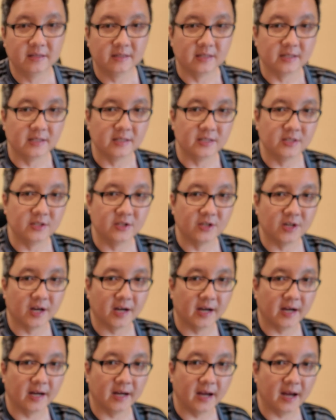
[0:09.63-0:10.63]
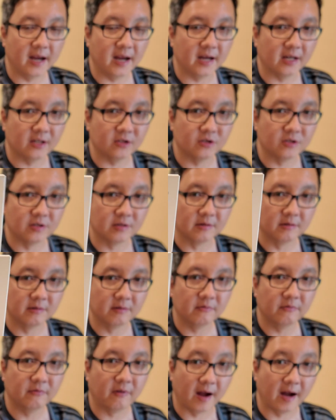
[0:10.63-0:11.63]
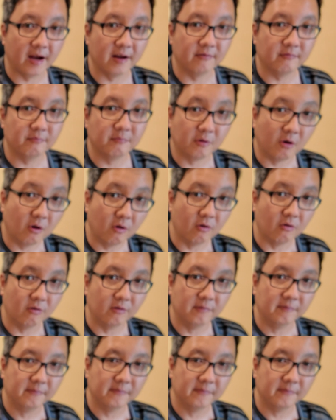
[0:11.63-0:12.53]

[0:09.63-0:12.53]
the DJI Action 5 Pro.